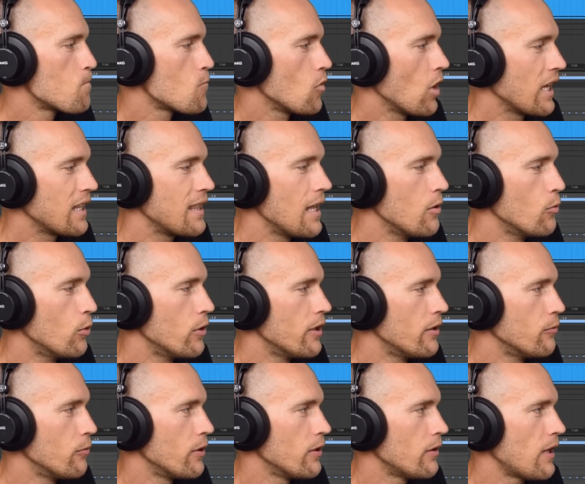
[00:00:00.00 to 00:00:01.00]
like they would
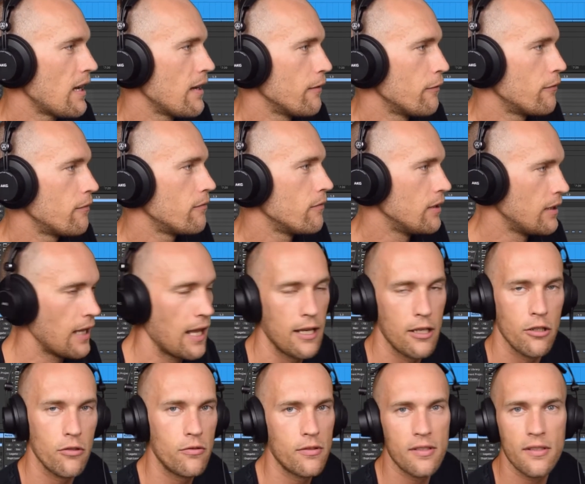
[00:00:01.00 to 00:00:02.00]
in real life. And then
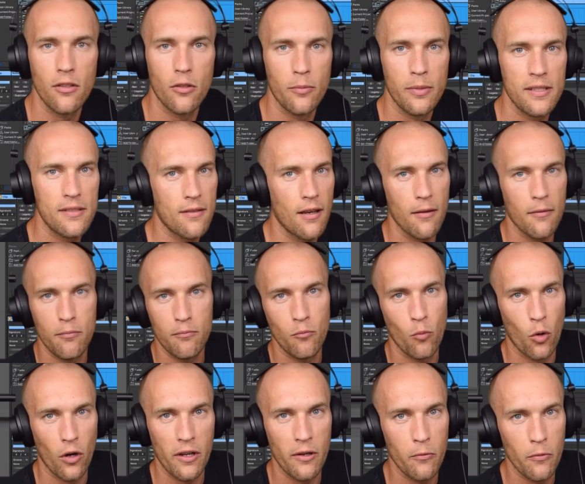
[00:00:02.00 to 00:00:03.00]
you'd still be stuck
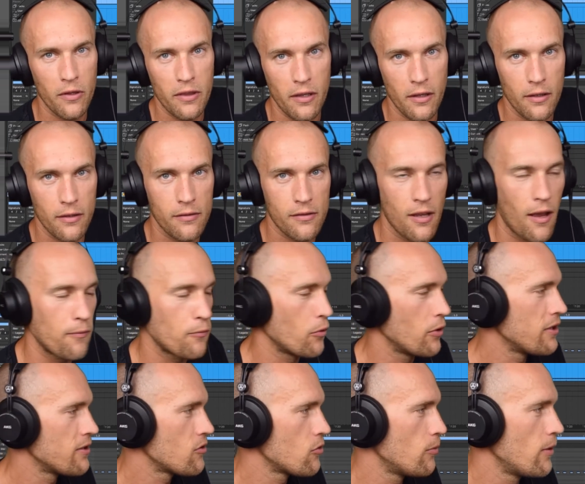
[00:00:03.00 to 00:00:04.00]
working with a software
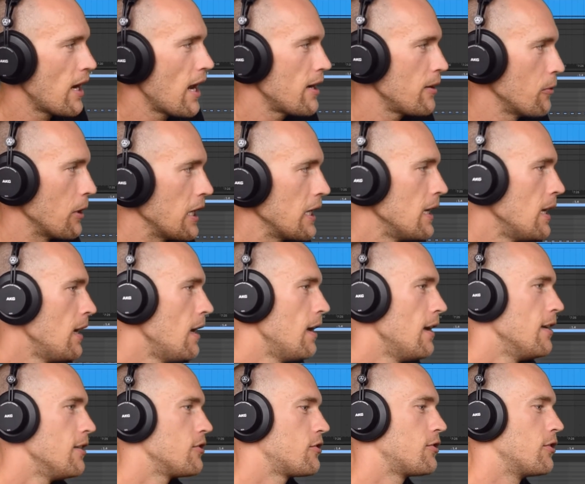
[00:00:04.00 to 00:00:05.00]
instrument anyway.
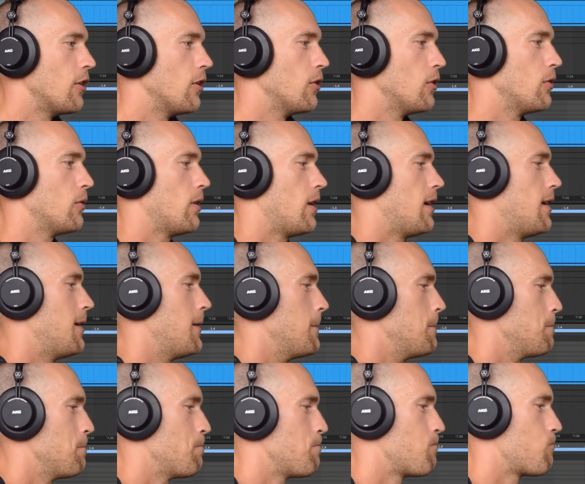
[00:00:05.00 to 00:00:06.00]
So
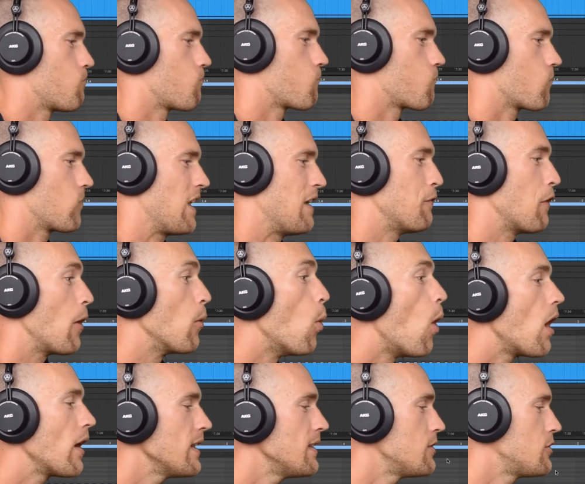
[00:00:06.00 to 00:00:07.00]
if I
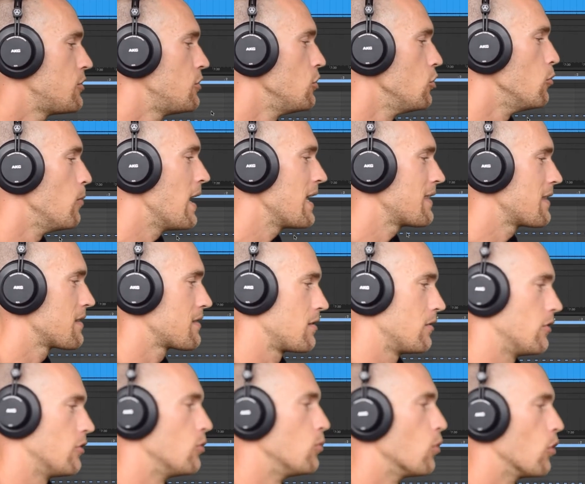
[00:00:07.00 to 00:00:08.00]
wanted to make this a
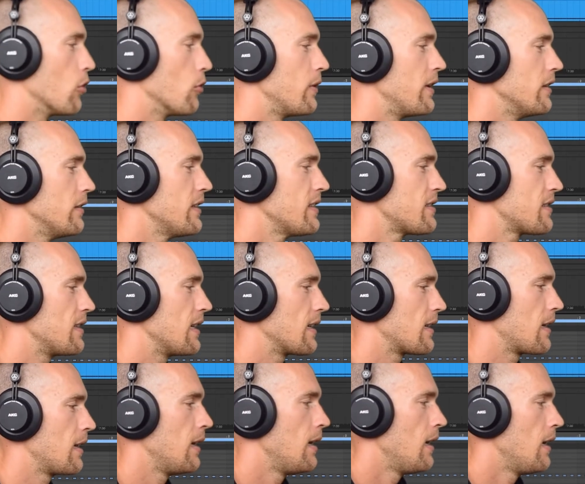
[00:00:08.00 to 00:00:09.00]
little more
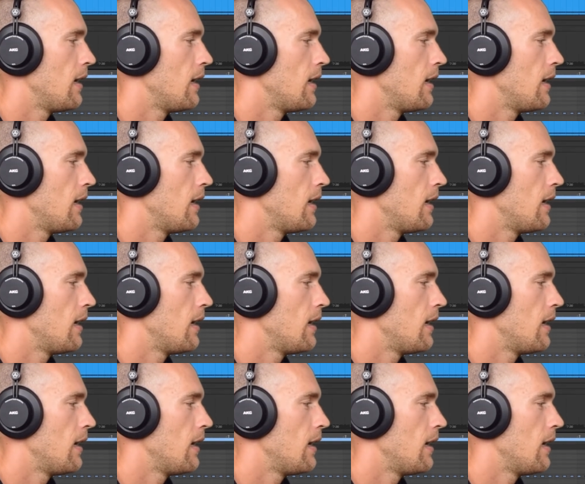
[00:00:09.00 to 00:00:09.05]
realistic,